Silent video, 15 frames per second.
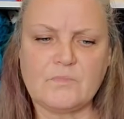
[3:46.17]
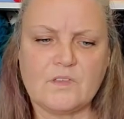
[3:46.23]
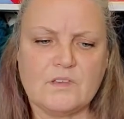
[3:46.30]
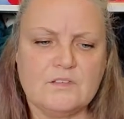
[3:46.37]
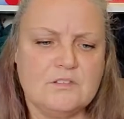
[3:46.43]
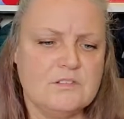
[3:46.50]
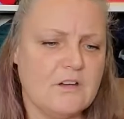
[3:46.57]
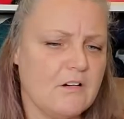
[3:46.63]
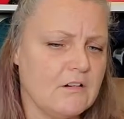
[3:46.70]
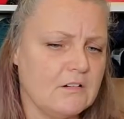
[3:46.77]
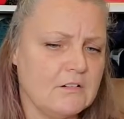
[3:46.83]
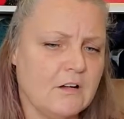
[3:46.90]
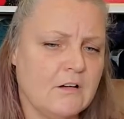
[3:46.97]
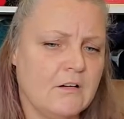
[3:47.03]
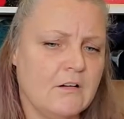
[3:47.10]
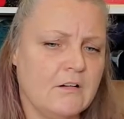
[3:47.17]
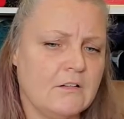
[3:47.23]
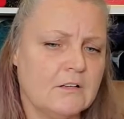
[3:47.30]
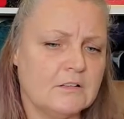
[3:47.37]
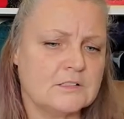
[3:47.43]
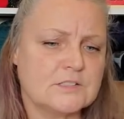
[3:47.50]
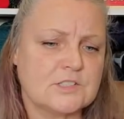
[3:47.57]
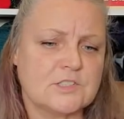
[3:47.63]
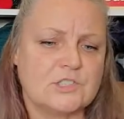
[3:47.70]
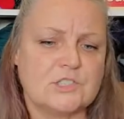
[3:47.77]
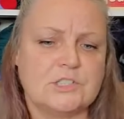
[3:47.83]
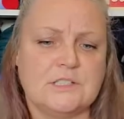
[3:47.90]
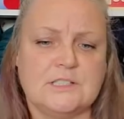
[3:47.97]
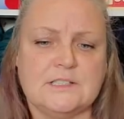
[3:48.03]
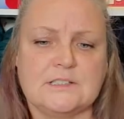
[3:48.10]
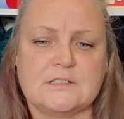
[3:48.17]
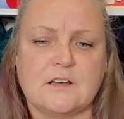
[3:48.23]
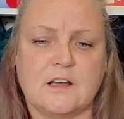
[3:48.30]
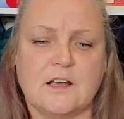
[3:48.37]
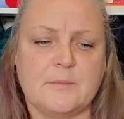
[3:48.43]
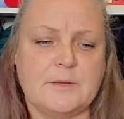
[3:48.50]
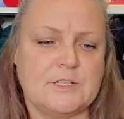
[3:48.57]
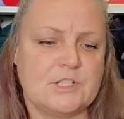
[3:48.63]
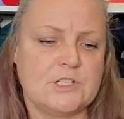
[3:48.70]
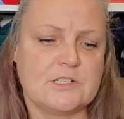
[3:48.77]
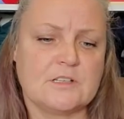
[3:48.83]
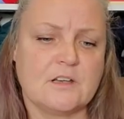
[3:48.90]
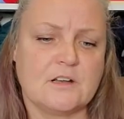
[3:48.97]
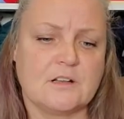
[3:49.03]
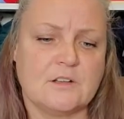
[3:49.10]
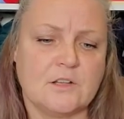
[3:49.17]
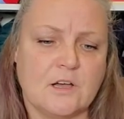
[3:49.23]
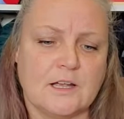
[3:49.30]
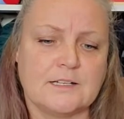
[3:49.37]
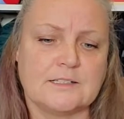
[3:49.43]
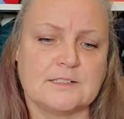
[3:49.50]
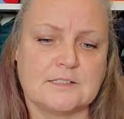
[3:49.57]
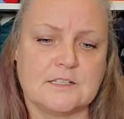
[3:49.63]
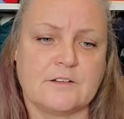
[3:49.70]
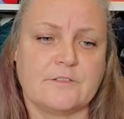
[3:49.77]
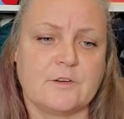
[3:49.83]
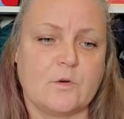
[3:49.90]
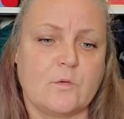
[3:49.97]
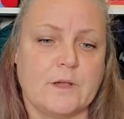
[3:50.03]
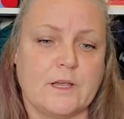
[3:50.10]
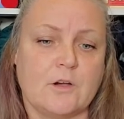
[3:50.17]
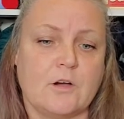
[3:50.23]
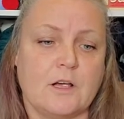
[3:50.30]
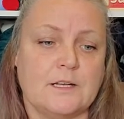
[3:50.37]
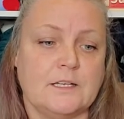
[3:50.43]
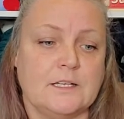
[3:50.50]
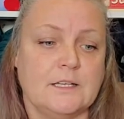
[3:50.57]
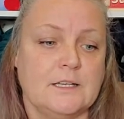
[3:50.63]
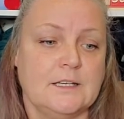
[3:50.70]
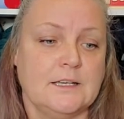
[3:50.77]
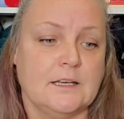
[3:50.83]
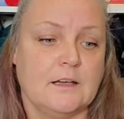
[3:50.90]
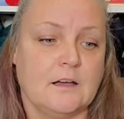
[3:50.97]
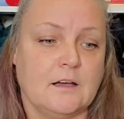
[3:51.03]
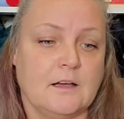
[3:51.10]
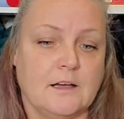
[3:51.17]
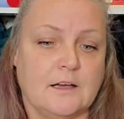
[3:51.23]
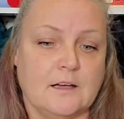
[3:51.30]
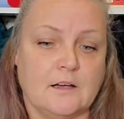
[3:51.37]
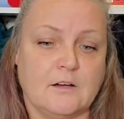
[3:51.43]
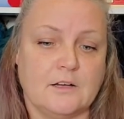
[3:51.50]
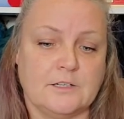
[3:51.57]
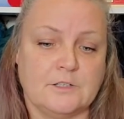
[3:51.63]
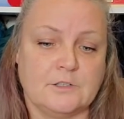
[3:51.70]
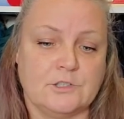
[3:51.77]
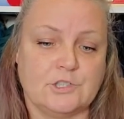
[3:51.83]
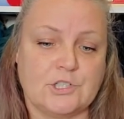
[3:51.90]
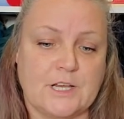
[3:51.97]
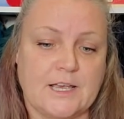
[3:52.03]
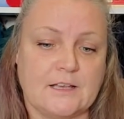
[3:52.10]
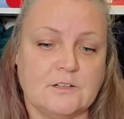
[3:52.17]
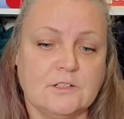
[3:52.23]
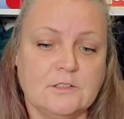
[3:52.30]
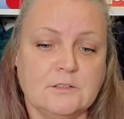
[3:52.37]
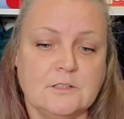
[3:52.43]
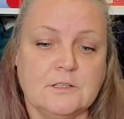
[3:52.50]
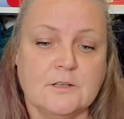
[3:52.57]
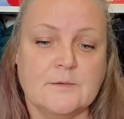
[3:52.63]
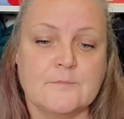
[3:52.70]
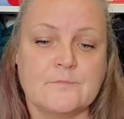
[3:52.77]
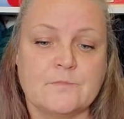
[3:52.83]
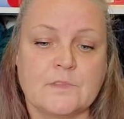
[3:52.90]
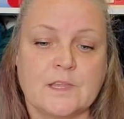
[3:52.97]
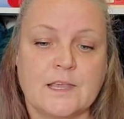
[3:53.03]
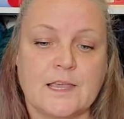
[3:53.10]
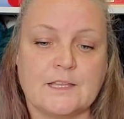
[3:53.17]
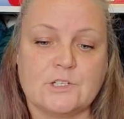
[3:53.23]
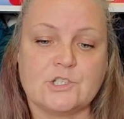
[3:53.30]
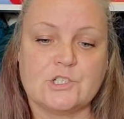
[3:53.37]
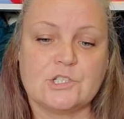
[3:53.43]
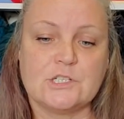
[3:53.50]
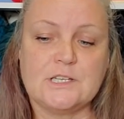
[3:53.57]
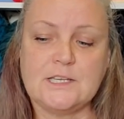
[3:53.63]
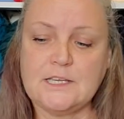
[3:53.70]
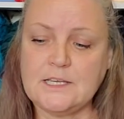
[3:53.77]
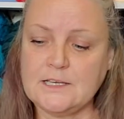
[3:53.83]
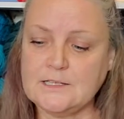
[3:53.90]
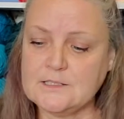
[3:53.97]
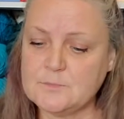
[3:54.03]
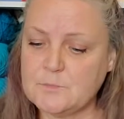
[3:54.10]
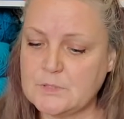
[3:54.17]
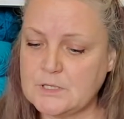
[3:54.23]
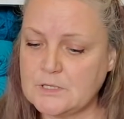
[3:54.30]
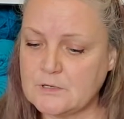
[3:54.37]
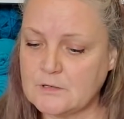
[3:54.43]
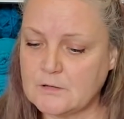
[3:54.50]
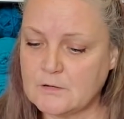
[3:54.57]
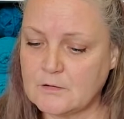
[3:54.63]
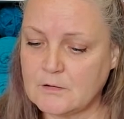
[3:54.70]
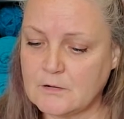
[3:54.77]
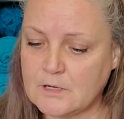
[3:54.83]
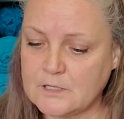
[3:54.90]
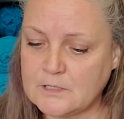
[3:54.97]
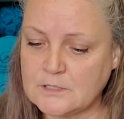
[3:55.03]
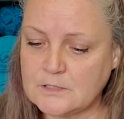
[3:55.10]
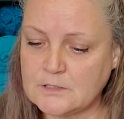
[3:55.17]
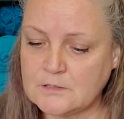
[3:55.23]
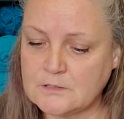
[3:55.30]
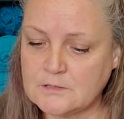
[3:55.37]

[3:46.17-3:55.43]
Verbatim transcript: yarn hauls. She's got, I mean, she's got a lot of stuff going on her channel. And she has been on